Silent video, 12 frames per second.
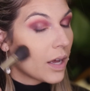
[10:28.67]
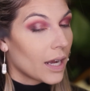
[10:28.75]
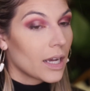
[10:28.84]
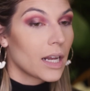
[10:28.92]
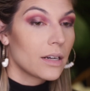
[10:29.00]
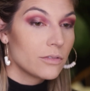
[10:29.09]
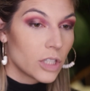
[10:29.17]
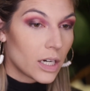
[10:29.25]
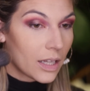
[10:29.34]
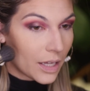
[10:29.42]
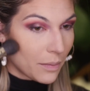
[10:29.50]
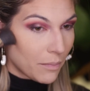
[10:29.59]
I kind of try to
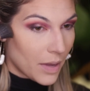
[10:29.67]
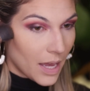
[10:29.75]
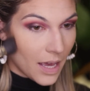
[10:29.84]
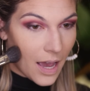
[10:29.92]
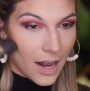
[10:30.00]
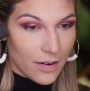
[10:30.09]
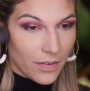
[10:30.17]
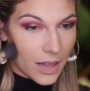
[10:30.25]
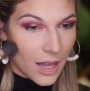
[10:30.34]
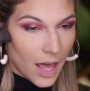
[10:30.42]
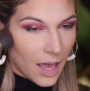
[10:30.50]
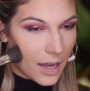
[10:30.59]
like make kind of a
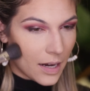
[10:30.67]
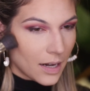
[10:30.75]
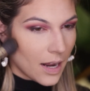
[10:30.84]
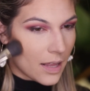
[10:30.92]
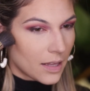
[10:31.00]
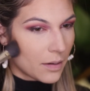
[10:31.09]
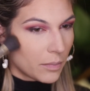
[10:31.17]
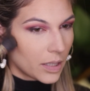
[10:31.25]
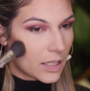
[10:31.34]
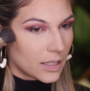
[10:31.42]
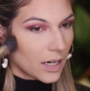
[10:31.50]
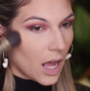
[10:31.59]
line and then
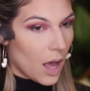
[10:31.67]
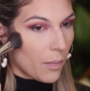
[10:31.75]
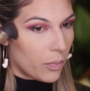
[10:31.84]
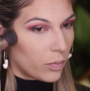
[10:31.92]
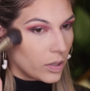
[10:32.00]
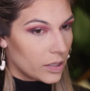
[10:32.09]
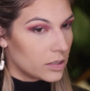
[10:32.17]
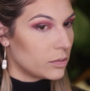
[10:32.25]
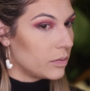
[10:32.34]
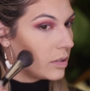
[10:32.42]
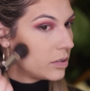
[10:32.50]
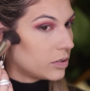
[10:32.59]
blend it upwards
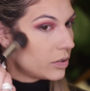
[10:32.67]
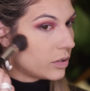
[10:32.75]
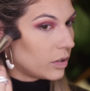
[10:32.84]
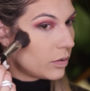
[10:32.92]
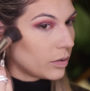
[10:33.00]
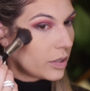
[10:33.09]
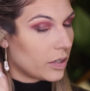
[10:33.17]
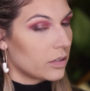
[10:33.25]
with the circular.